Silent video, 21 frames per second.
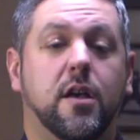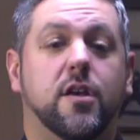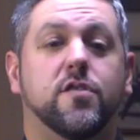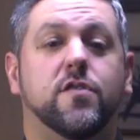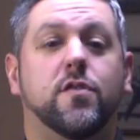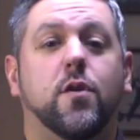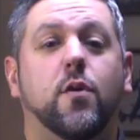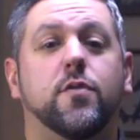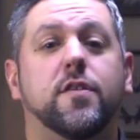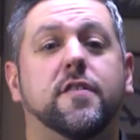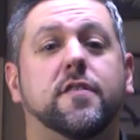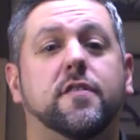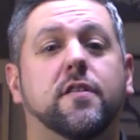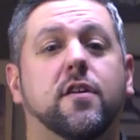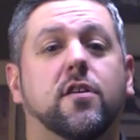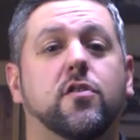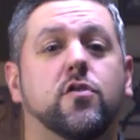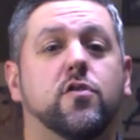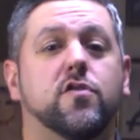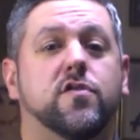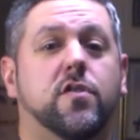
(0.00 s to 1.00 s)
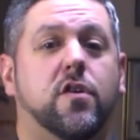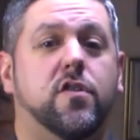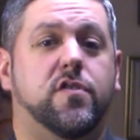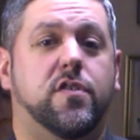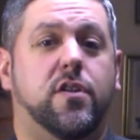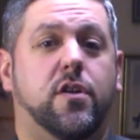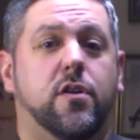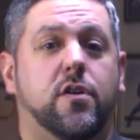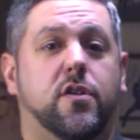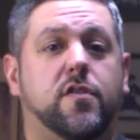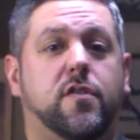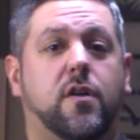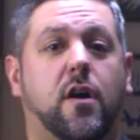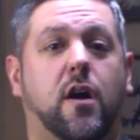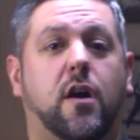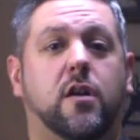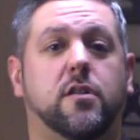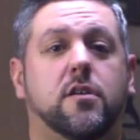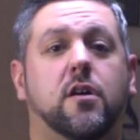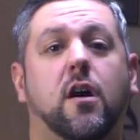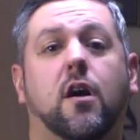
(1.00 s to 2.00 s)
So this concludes our series
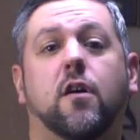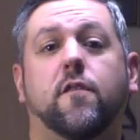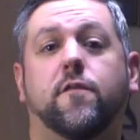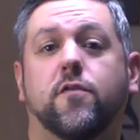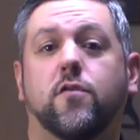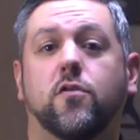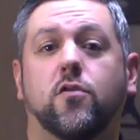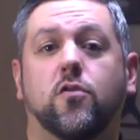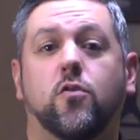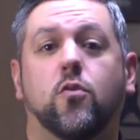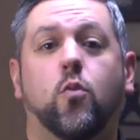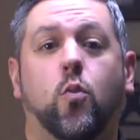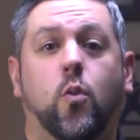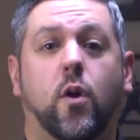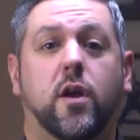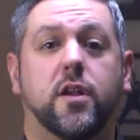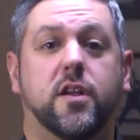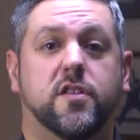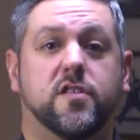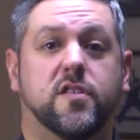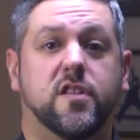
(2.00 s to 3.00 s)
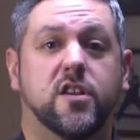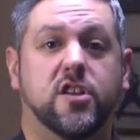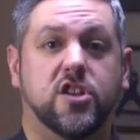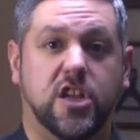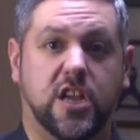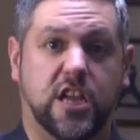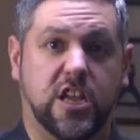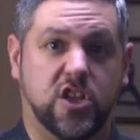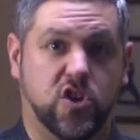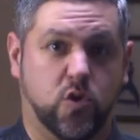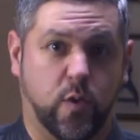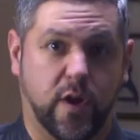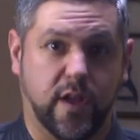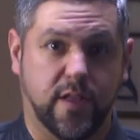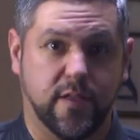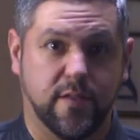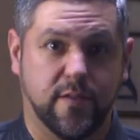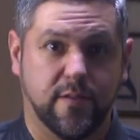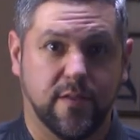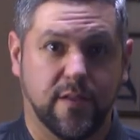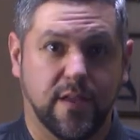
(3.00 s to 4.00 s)
on Kung Fu, What is Xingyiquan?
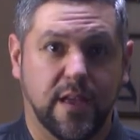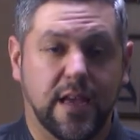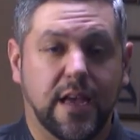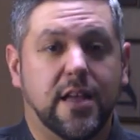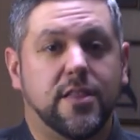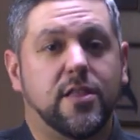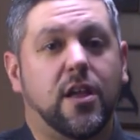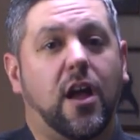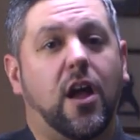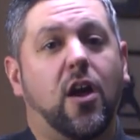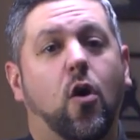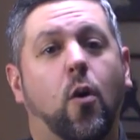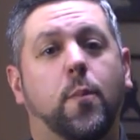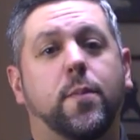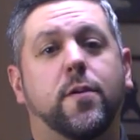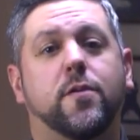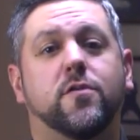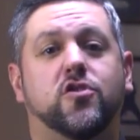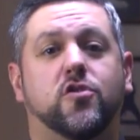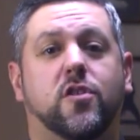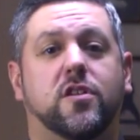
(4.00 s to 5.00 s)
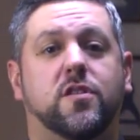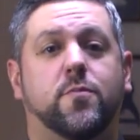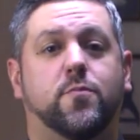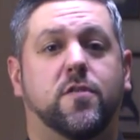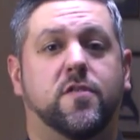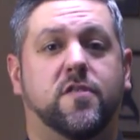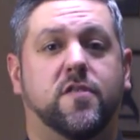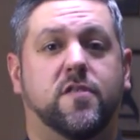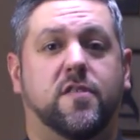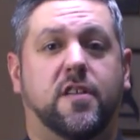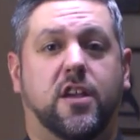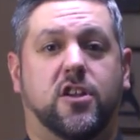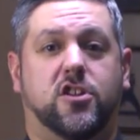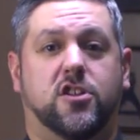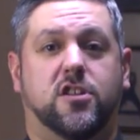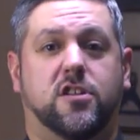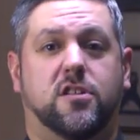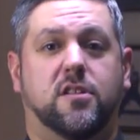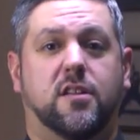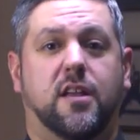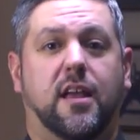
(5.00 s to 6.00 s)
Chuan? Now, I hope you enjoyed the
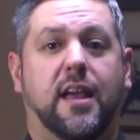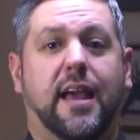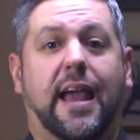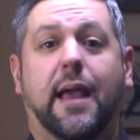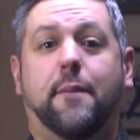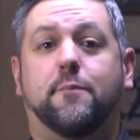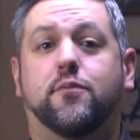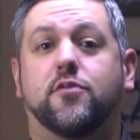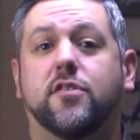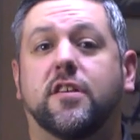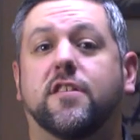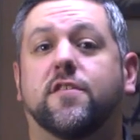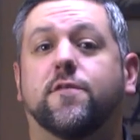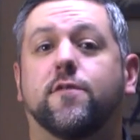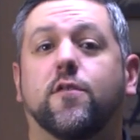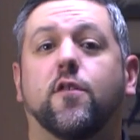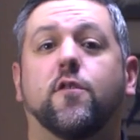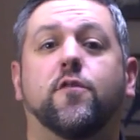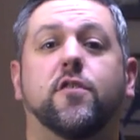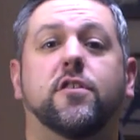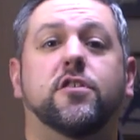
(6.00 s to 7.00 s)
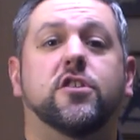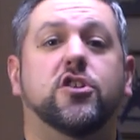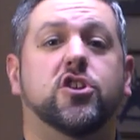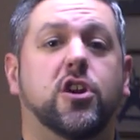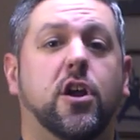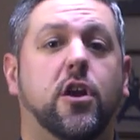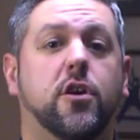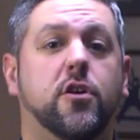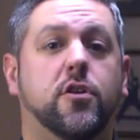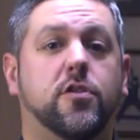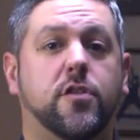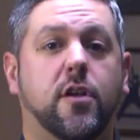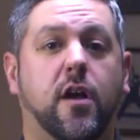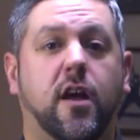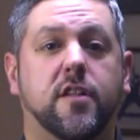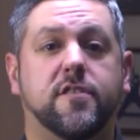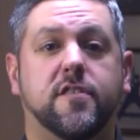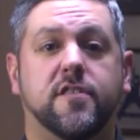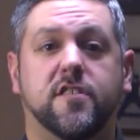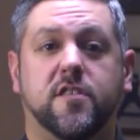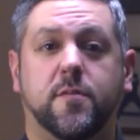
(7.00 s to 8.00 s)
presentation, and please feel free to share your
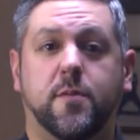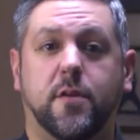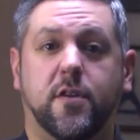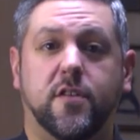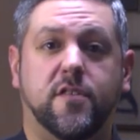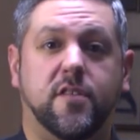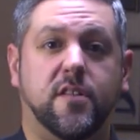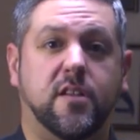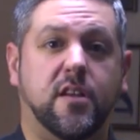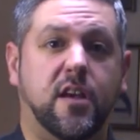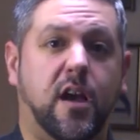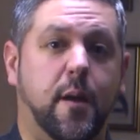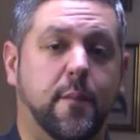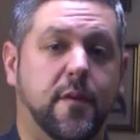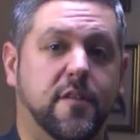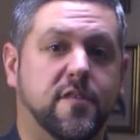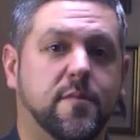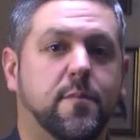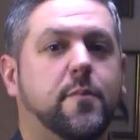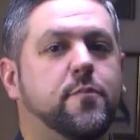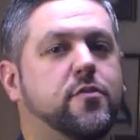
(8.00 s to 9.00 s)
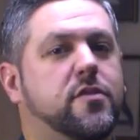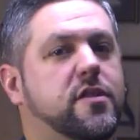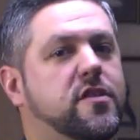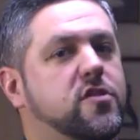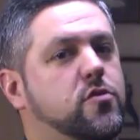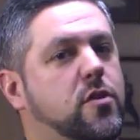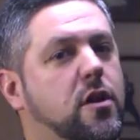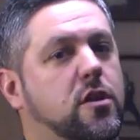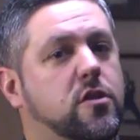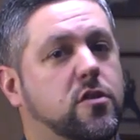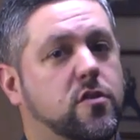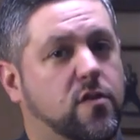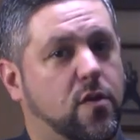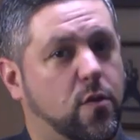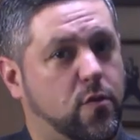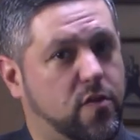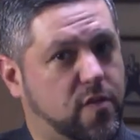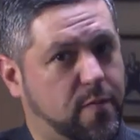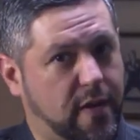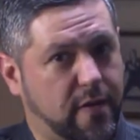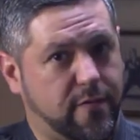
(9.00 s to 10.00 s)
thoughts and experience in the comments, but please try to do so
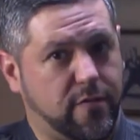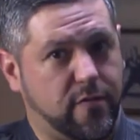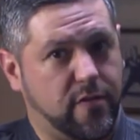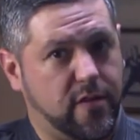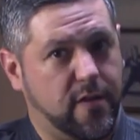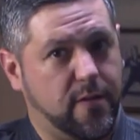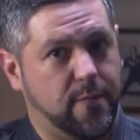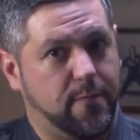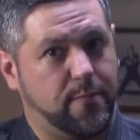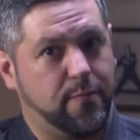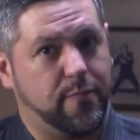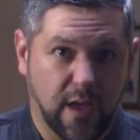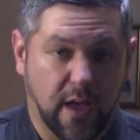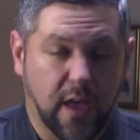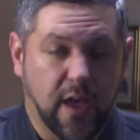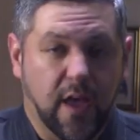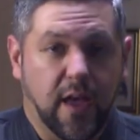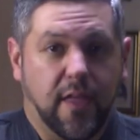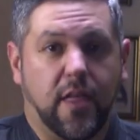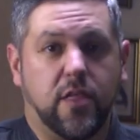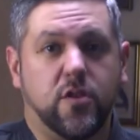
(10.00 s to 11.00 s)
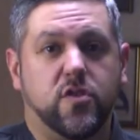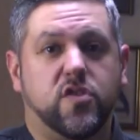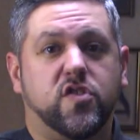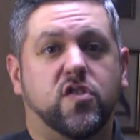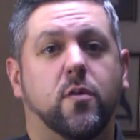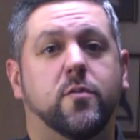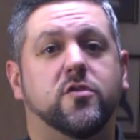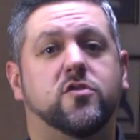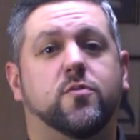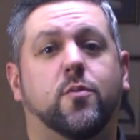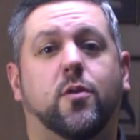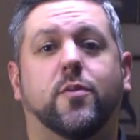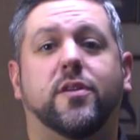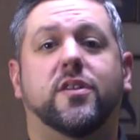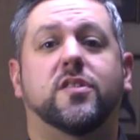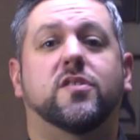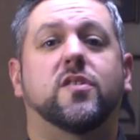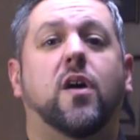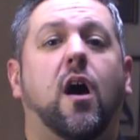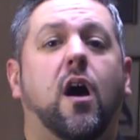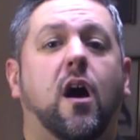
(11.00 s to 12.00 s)
respectfully. Now, there's so much more we
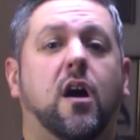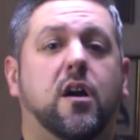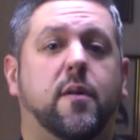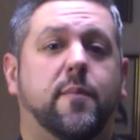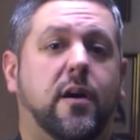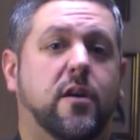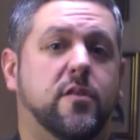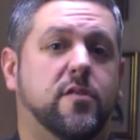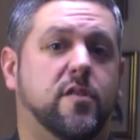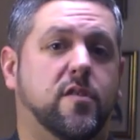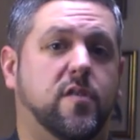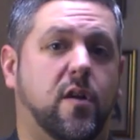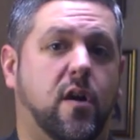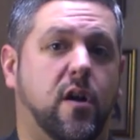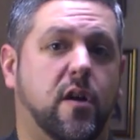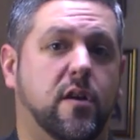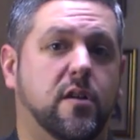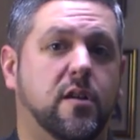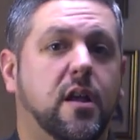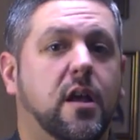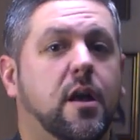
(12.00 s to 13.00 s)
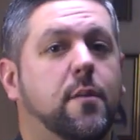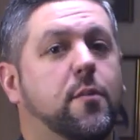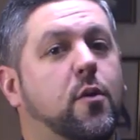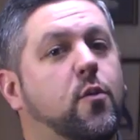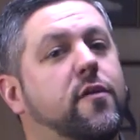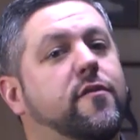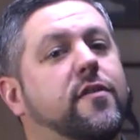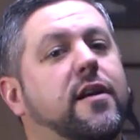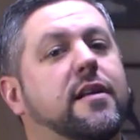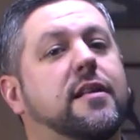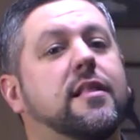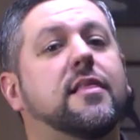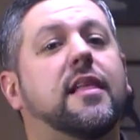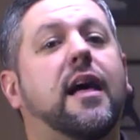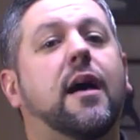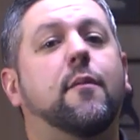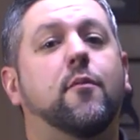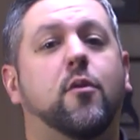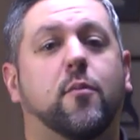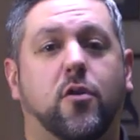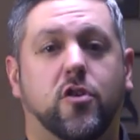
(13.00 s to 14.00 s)
could talk about in this art, but we've got a
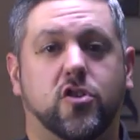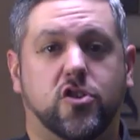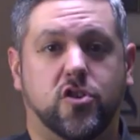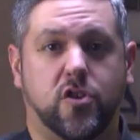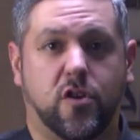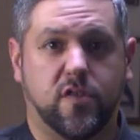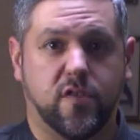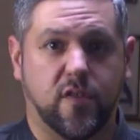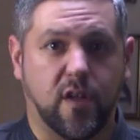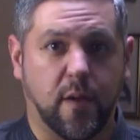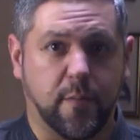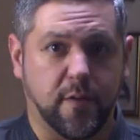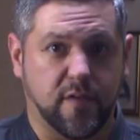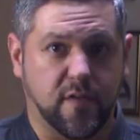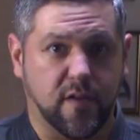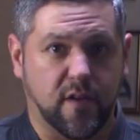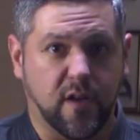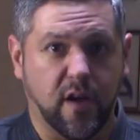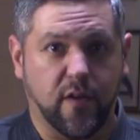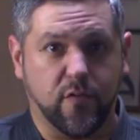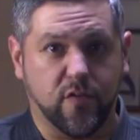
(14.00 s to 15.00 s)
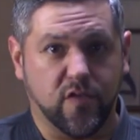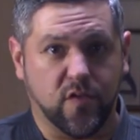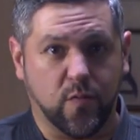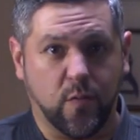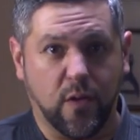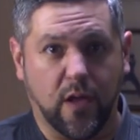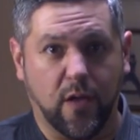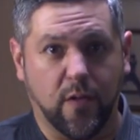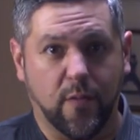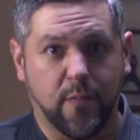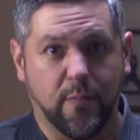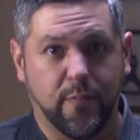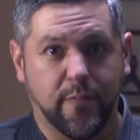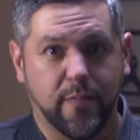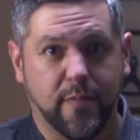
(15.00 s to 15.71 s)
lot more martial arts topics to cover as well.